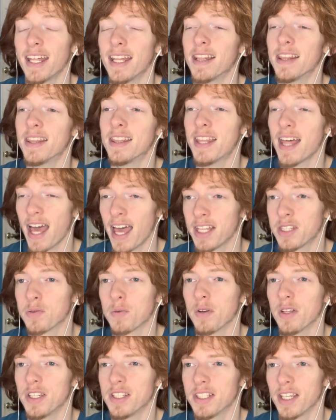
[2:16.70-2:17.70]
that's
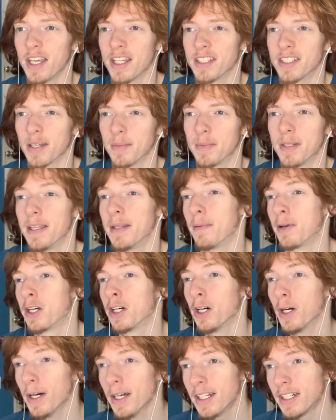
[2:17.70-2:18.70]
really saying something.
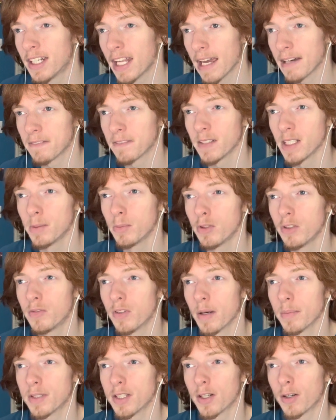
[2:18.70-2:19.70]
Could definitely move
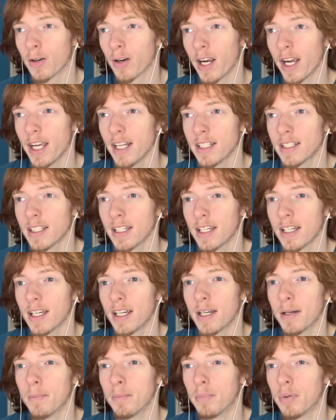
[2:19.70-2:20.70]
up to great,
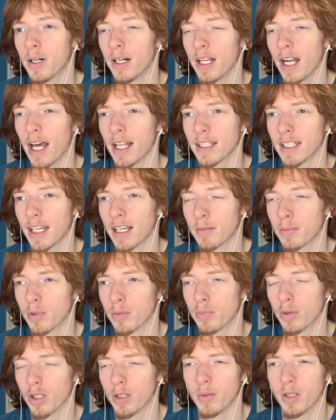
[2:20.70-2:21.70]
but I think I'm
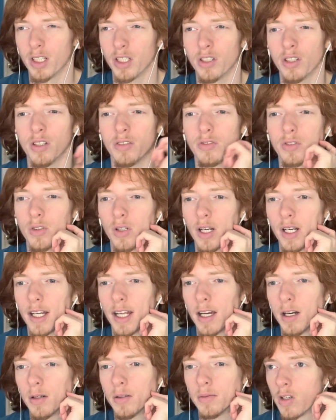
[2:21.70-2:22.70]
going to put them in good for right
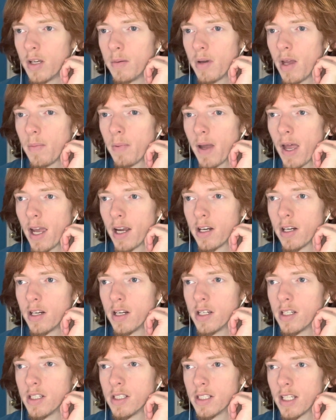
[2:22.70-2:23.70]
now. Green Bay
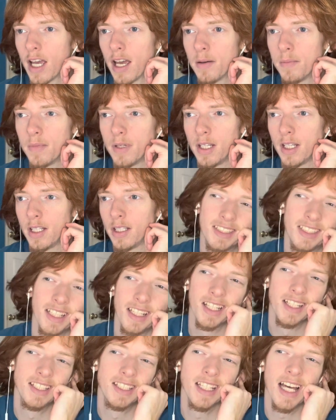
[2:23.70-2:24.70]
Packers, I mean, to
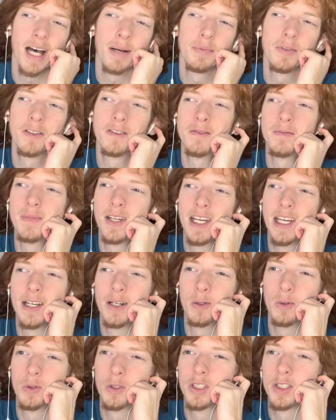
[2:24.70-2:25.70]
the top of meh
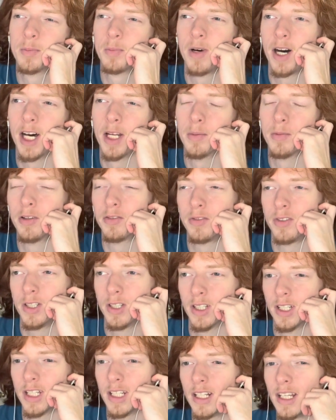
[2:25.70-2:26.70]
or the bottom of
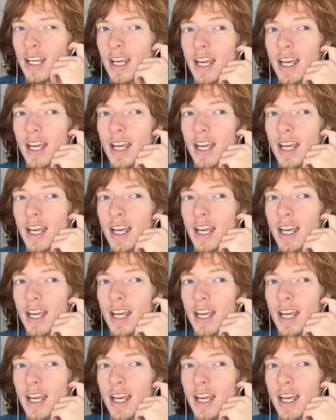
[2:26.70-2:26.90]
good.